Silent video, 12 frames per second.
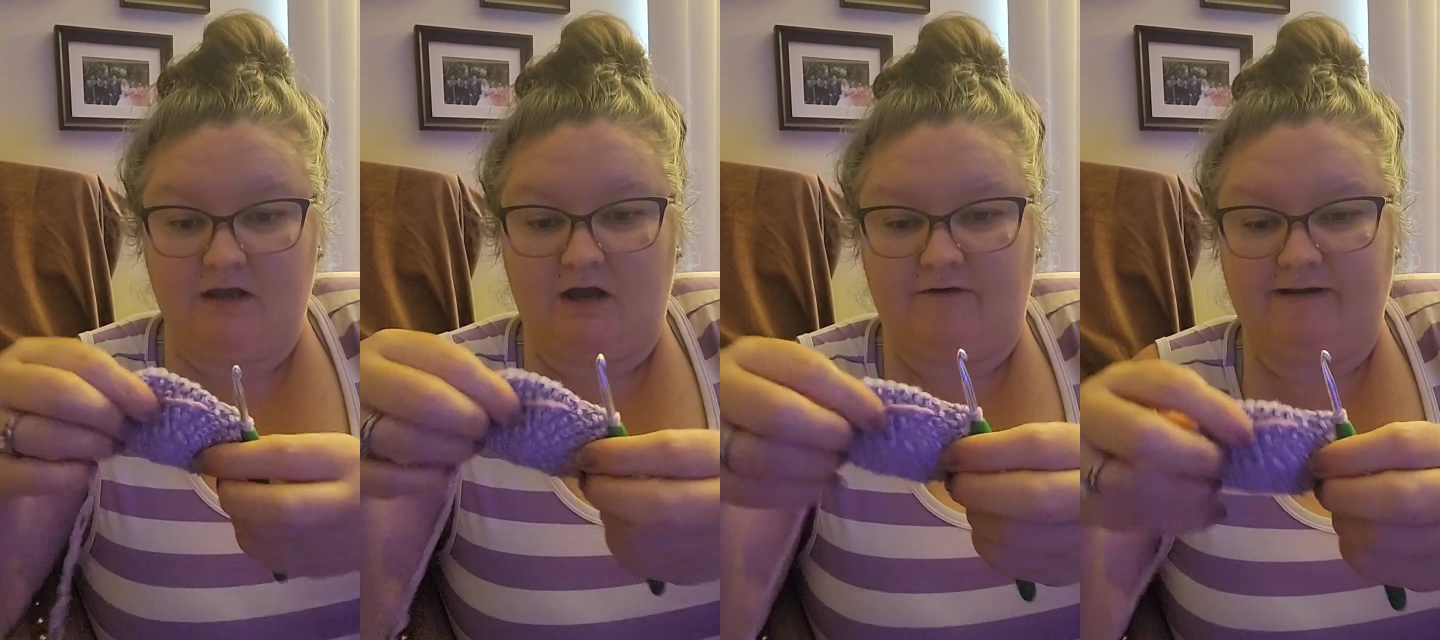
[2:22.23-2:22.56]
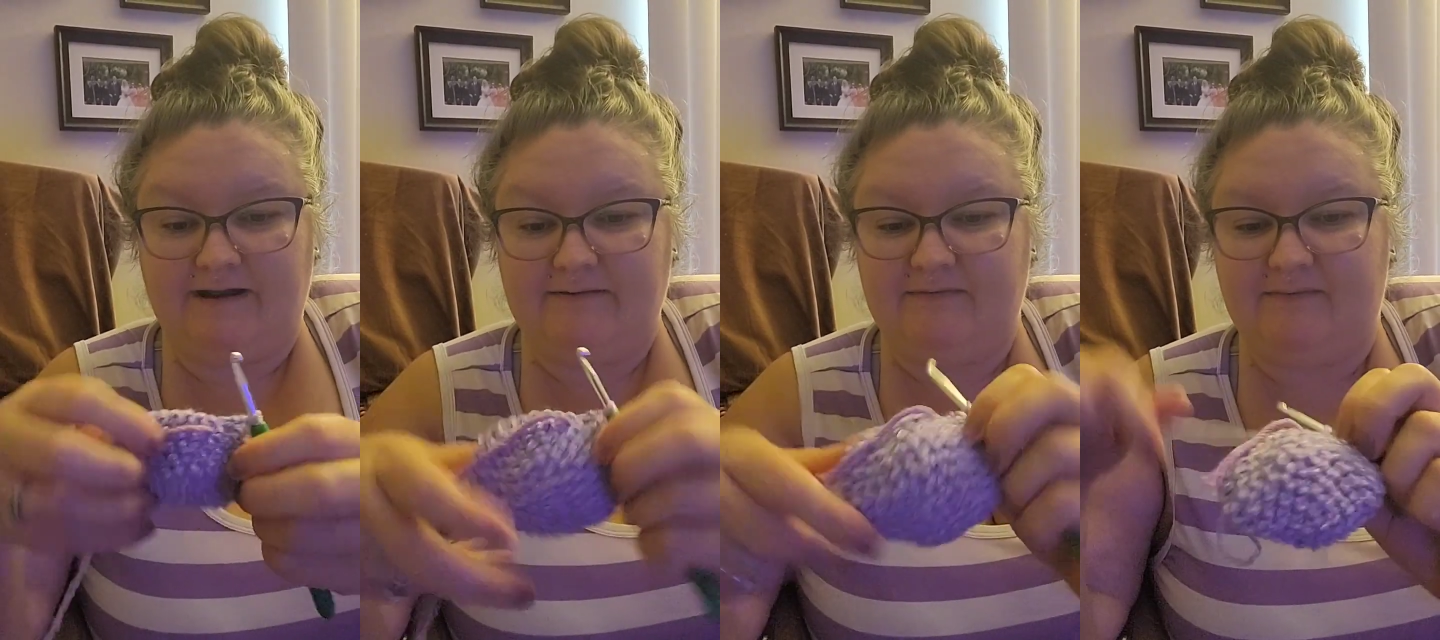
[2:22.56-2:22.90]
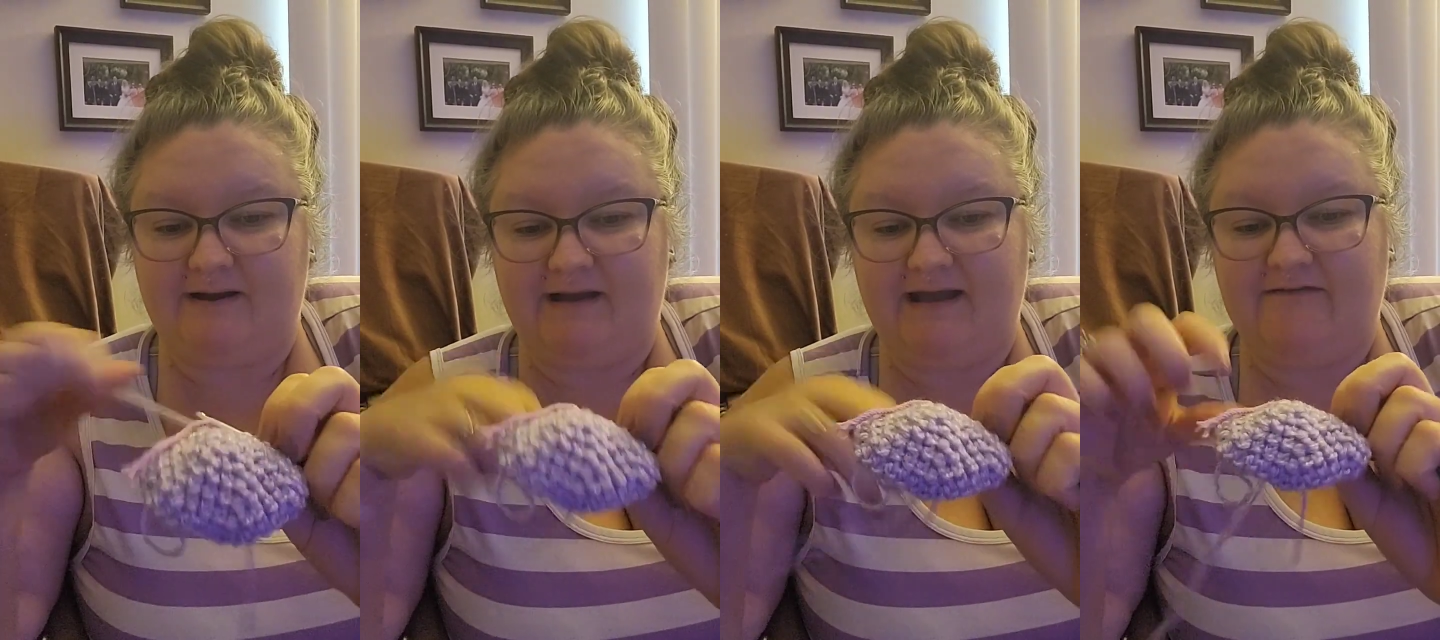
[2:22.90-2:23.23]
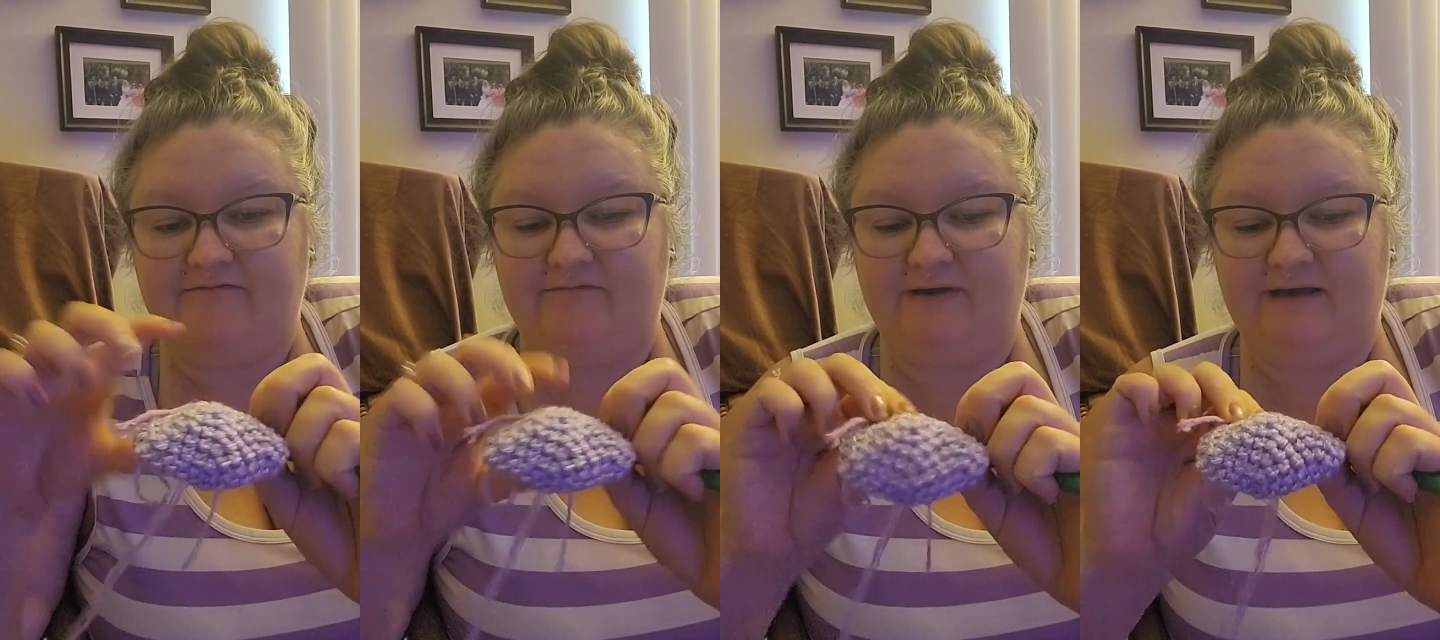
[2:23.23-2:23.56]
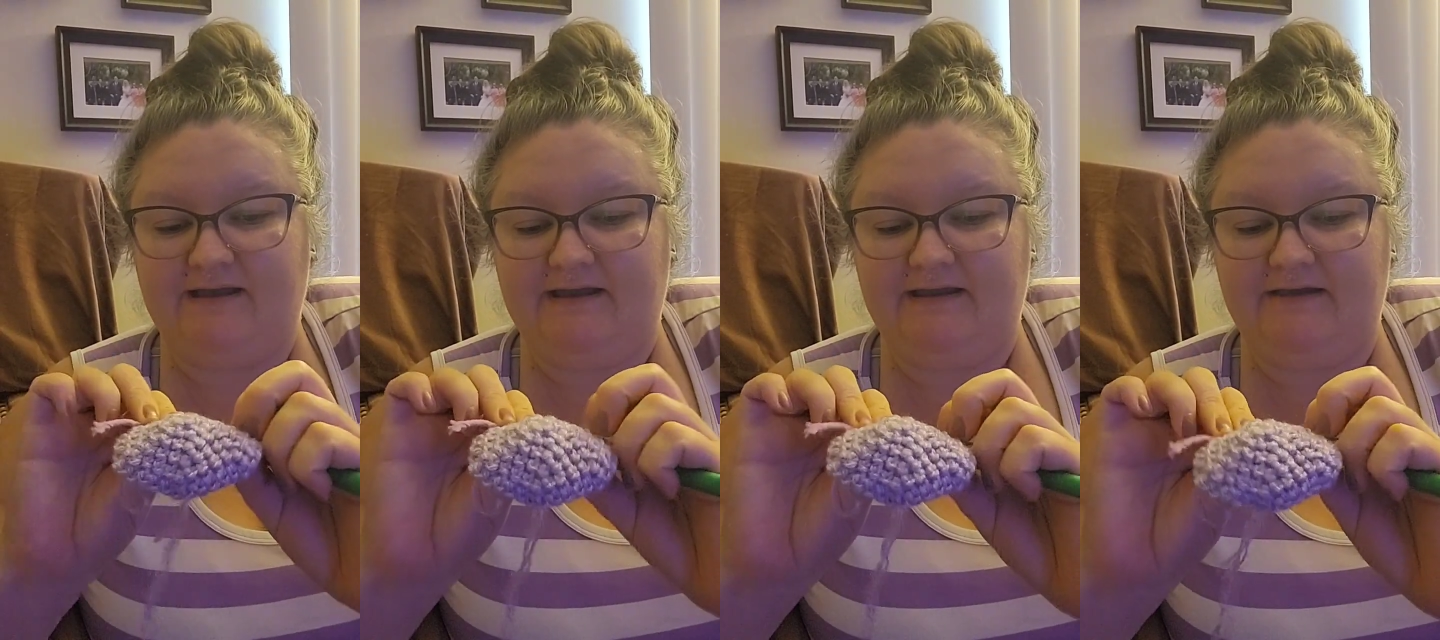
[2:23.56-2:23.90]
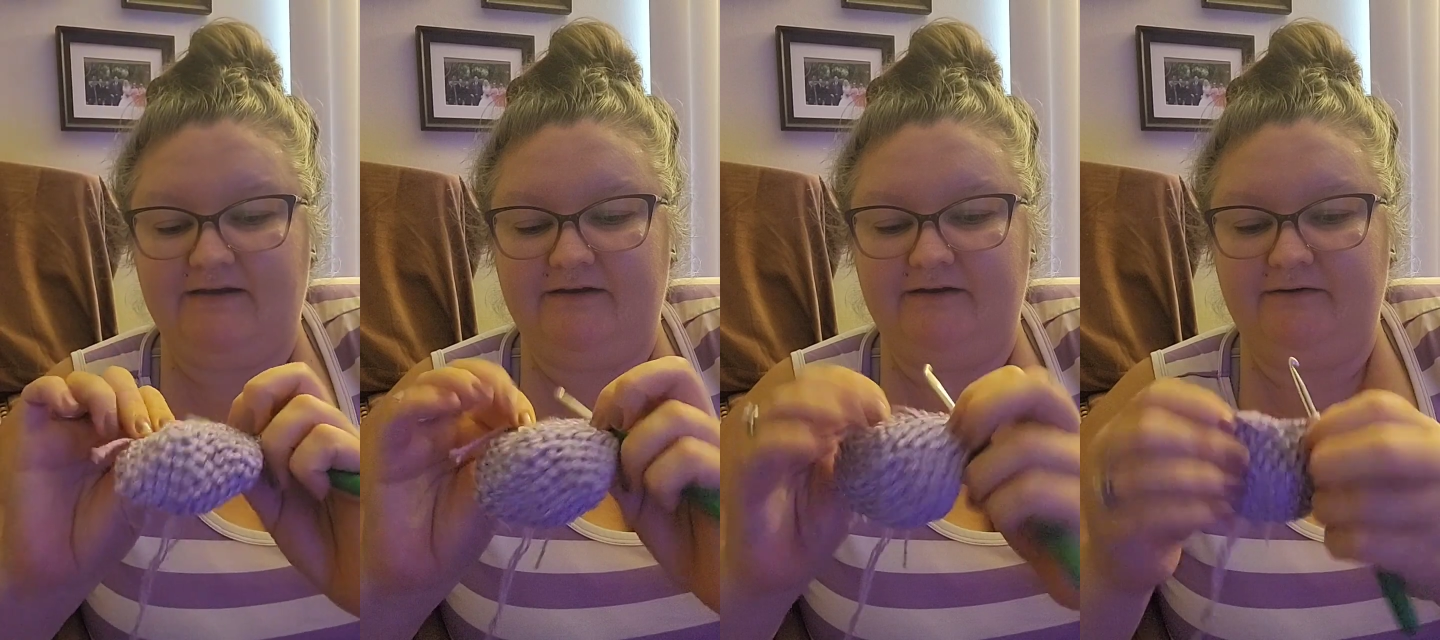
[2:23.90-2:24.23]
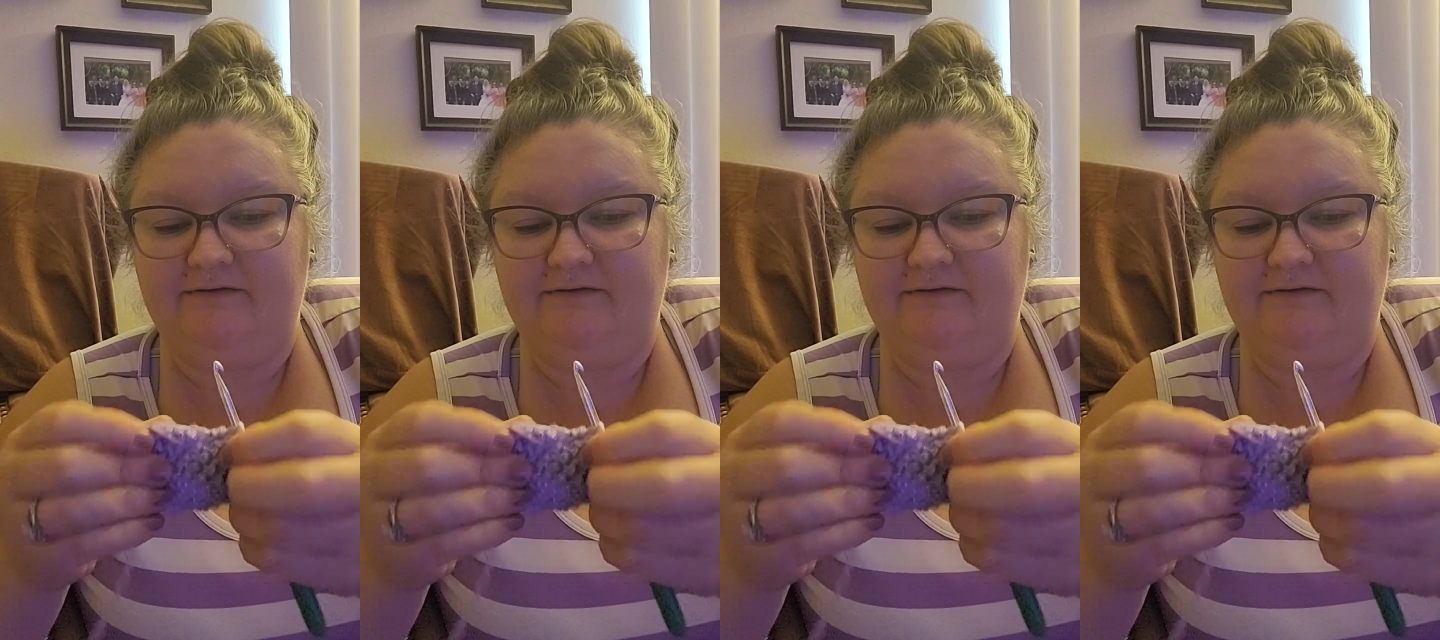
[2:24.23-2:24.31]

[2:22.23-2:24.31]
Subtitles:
All right, I'm about halfway here.